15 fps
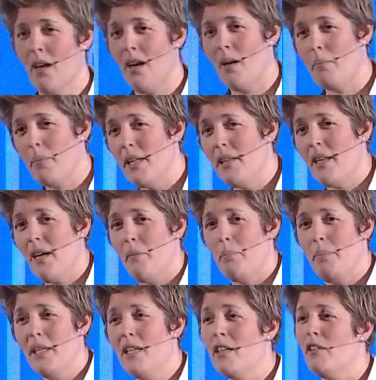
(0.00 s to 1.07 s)
and be
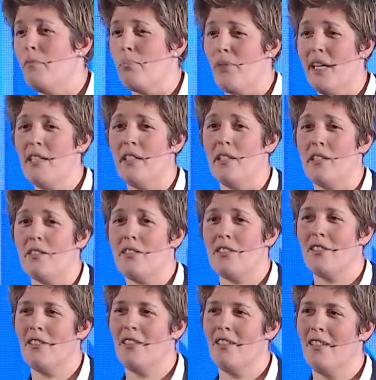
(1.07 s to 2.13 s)
that beacon of
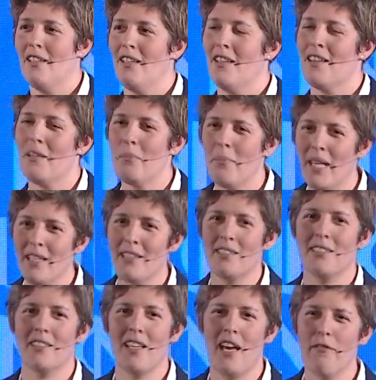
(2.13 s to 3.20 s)
brightness that
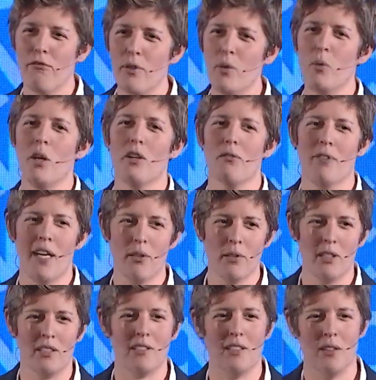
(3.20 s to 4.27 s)
makes everyone
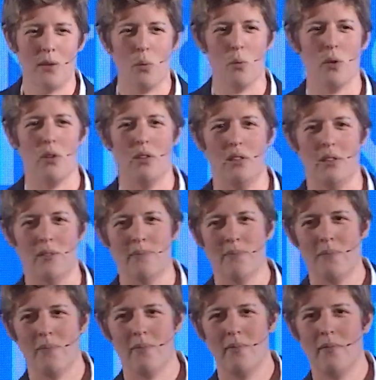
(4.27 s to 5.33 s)
around us in the world
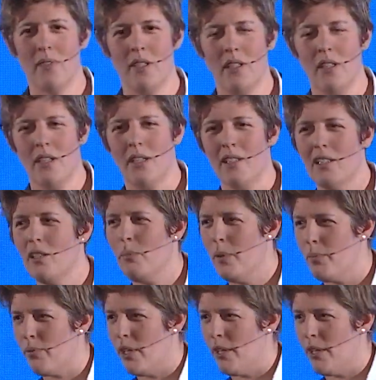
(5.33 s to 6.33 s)
a little bit